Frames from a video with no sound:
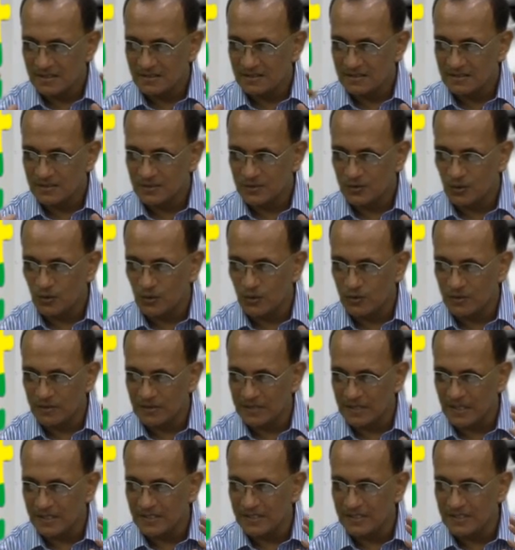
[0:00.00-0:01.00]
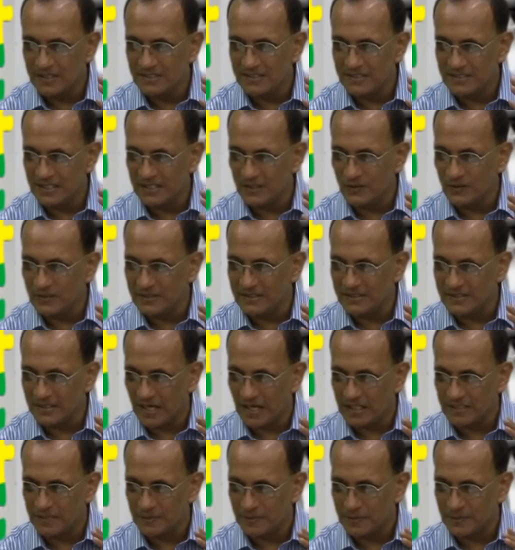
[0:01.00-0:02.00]
So that distinguishes
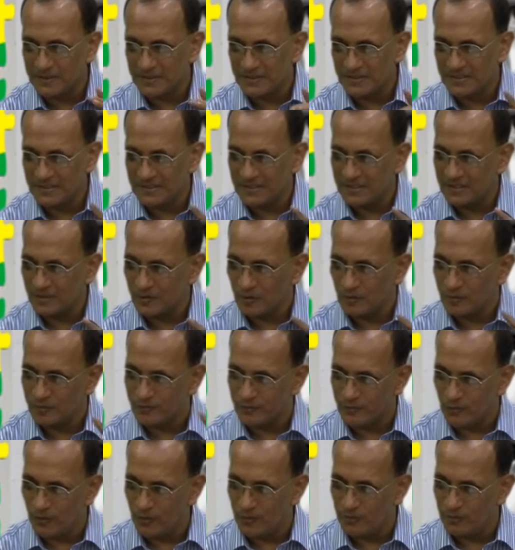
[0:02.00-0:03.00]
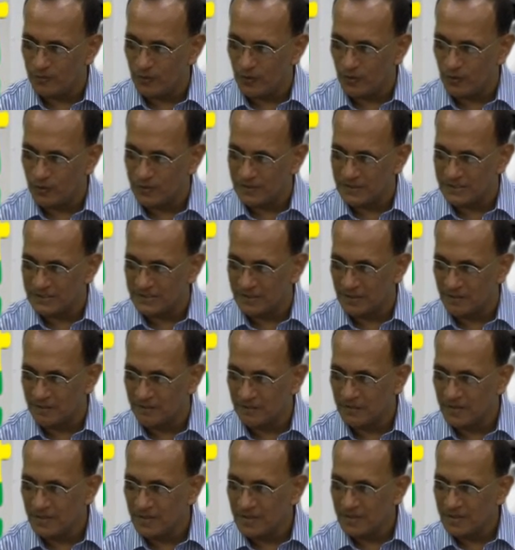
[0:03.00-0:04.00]
Asperger's syndrome from autism,
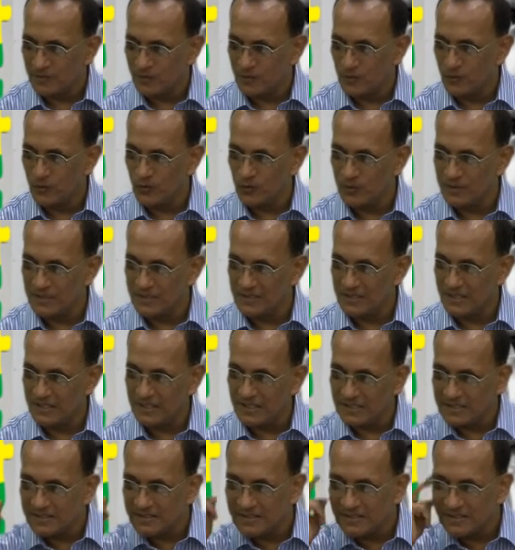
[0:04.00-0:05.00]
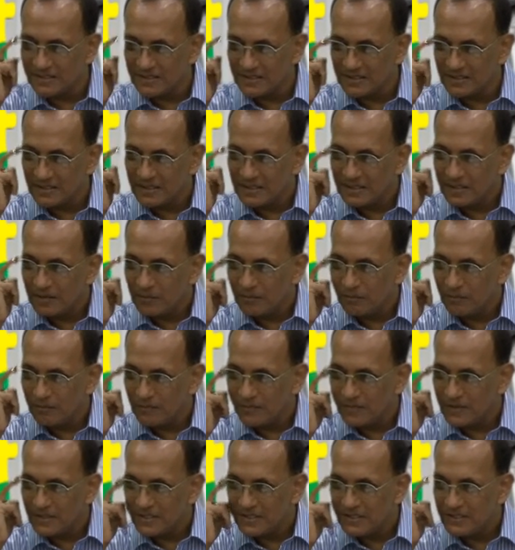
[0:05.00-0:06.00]
because he's
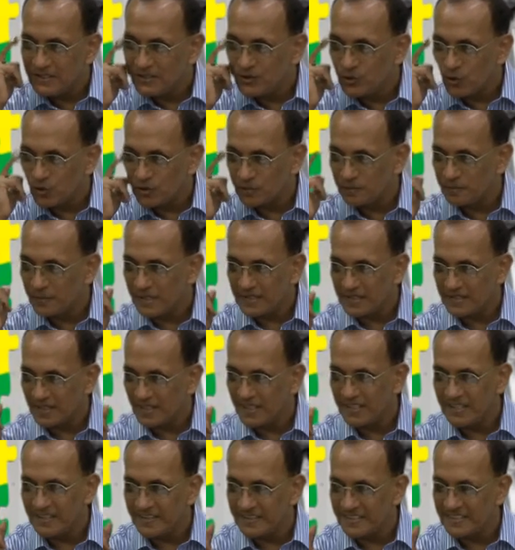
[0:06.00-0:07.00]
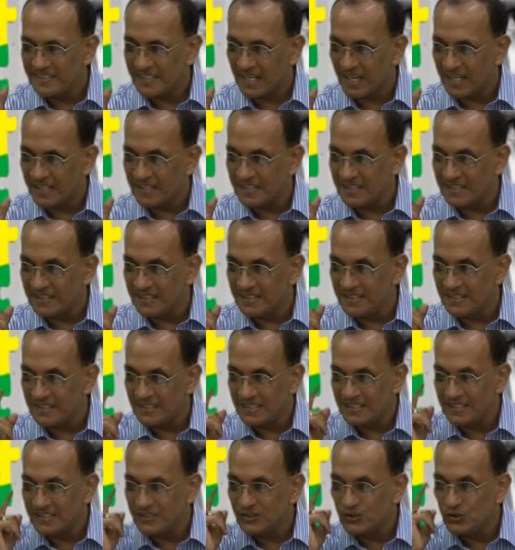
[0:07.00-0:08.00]
not mentally retarded.
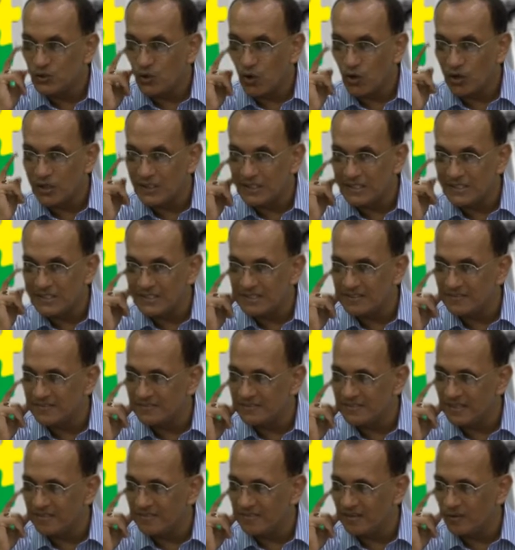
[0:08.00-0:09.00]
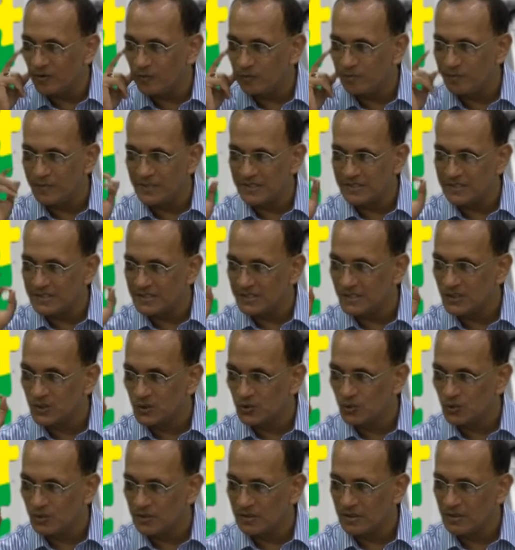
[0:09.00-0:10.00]
His cognitive development is
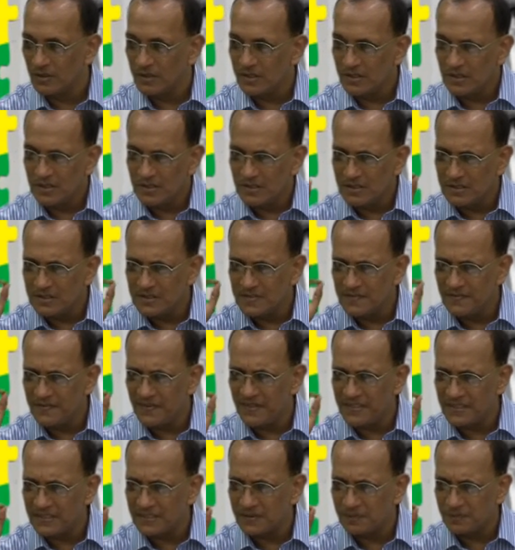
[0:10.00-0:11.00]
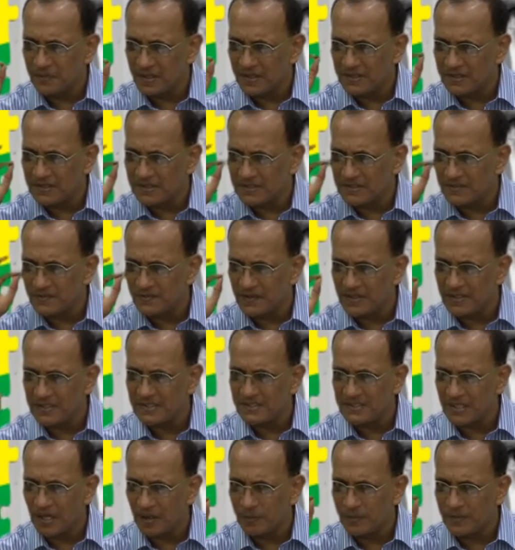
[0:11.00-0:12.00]
good. He's very smart. He's very
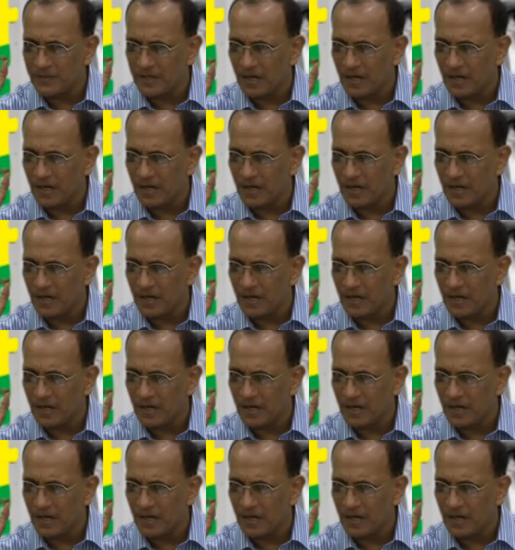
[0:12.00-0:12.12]
sharp. He